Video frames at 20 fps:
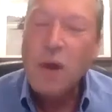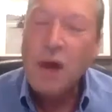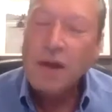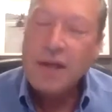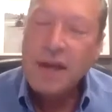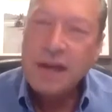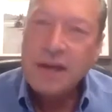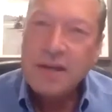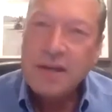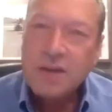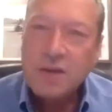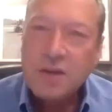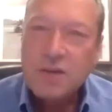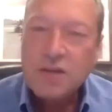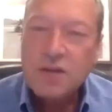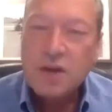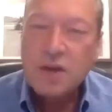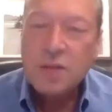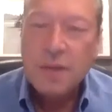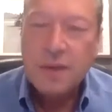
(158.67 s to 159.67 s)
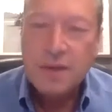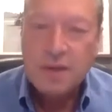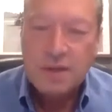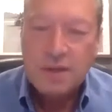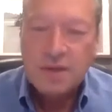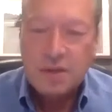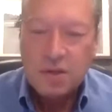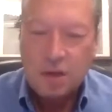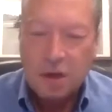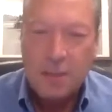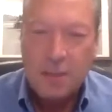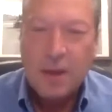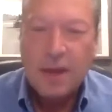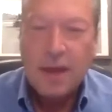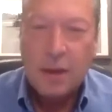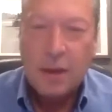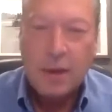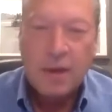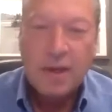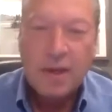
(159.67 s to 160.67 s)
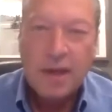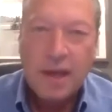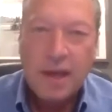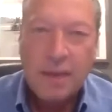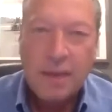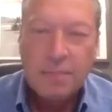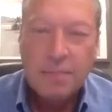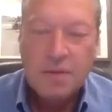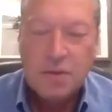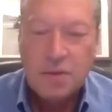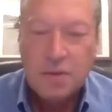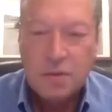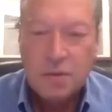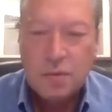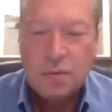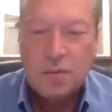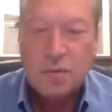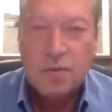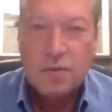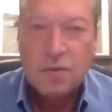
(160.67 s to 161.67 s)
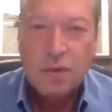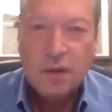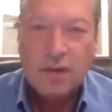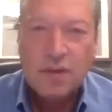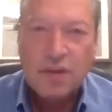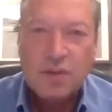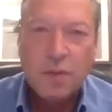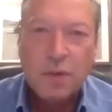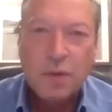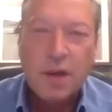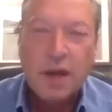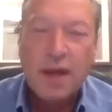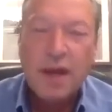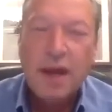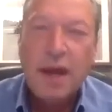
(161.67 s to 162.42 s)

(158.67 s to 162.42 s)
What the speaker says: I guess I'll start by just talking about how I came to write this book.